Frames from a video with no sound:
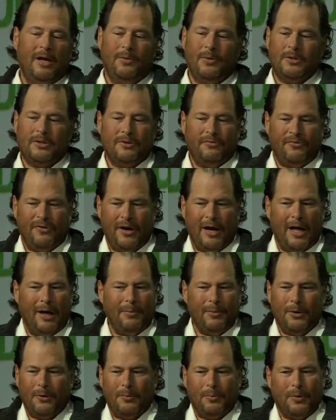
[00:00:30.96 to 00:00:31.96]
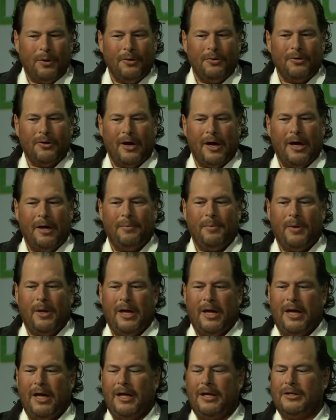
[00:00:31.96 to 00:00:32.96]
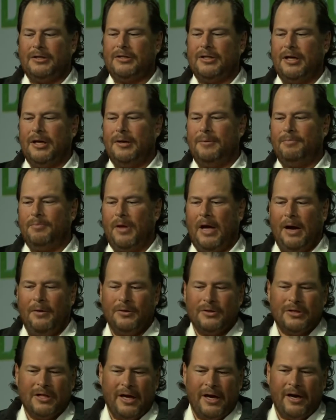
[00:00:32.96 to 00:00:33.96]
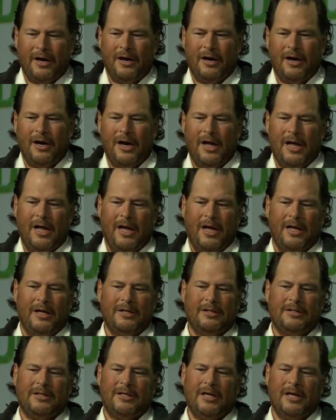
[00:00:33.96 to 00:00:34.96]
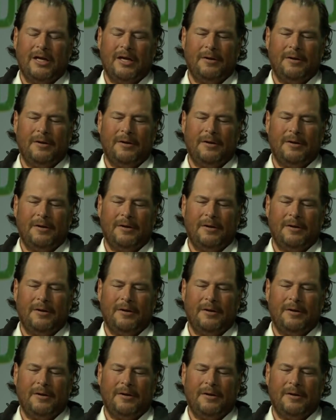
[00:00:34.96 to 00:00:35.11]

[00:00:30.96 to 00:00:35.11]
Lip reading: it was a phenomenal program, and I was there, and